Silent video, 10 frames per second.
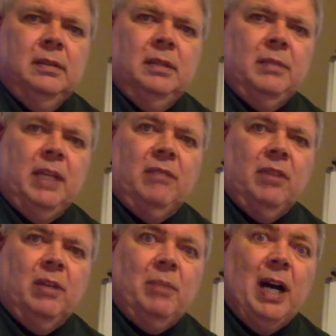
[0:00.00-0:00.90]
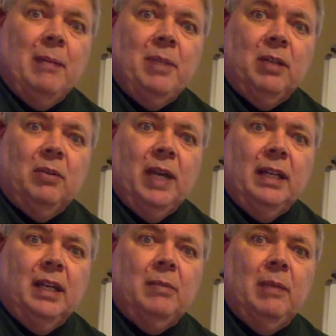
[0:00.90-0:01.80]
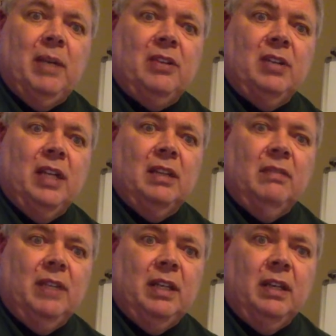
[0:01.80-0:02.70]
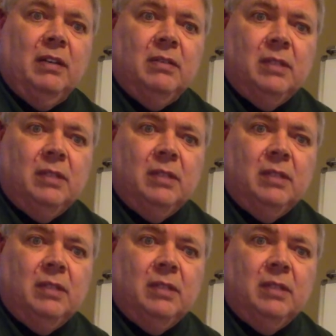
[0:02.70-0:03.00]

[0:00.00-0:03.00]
I'm getting very popular right now. Maybe I should end the video.